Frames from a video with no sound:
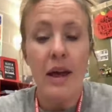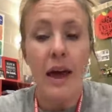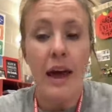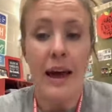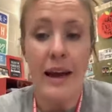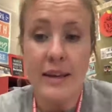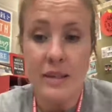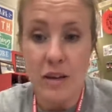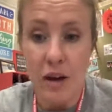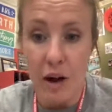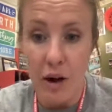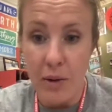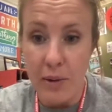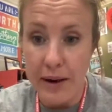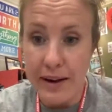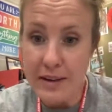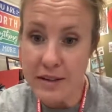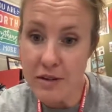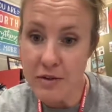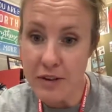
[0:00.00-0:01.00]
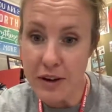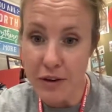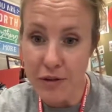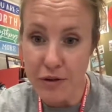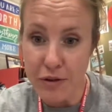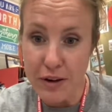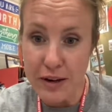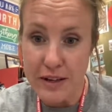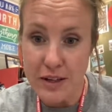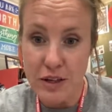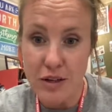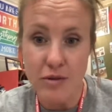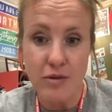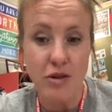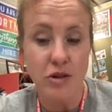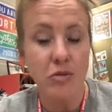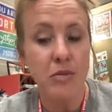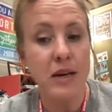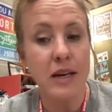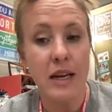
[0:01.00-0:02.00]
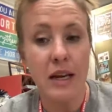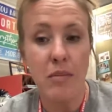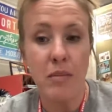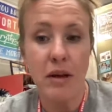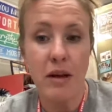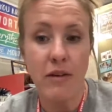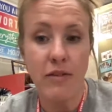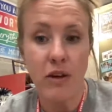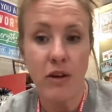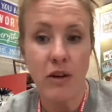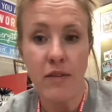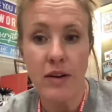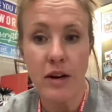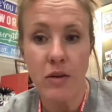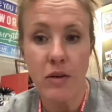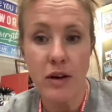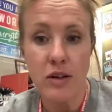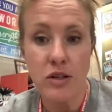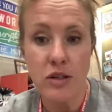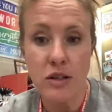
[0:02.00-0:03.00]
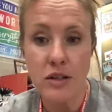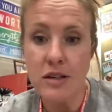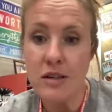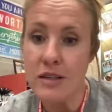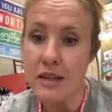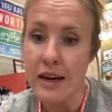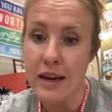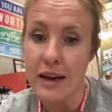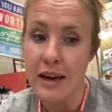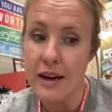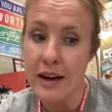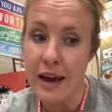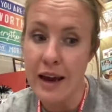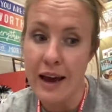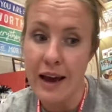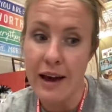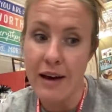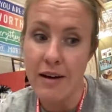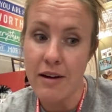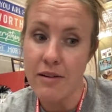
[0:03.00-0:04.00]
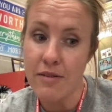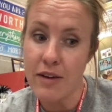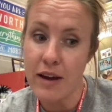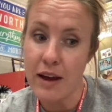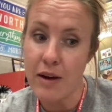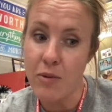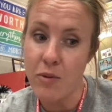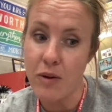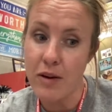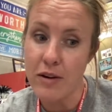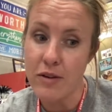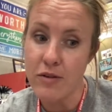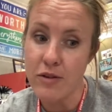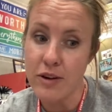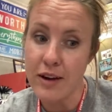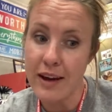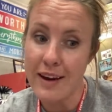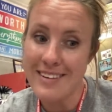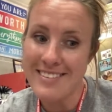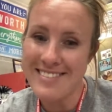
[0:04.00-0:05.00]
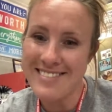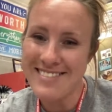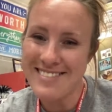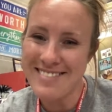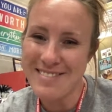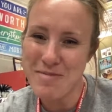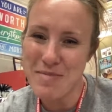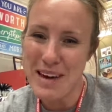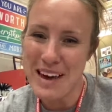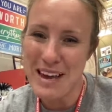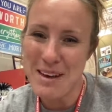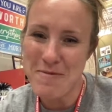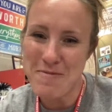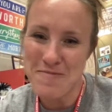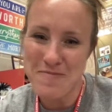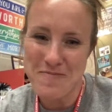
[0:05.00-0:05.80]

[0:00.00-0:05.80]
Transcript: As always, feel free to shoot me an email if you have any questions, and have a wonderful day. Bye.